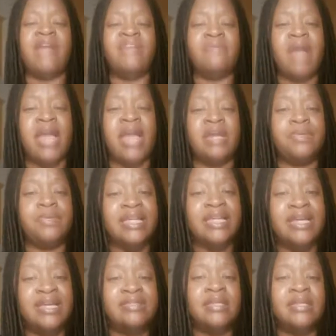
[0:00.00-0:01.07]
Everybody,
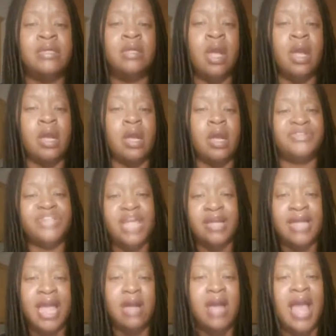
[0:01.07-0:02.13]
please check
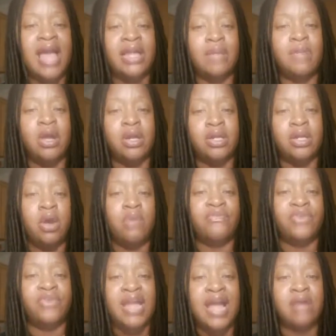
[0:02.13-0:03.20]
out I am unknown
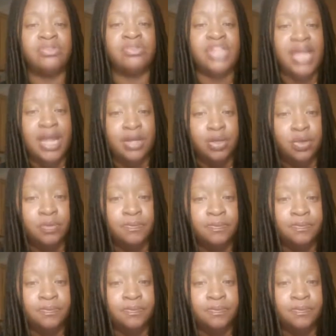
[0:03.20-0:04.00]
for now channel.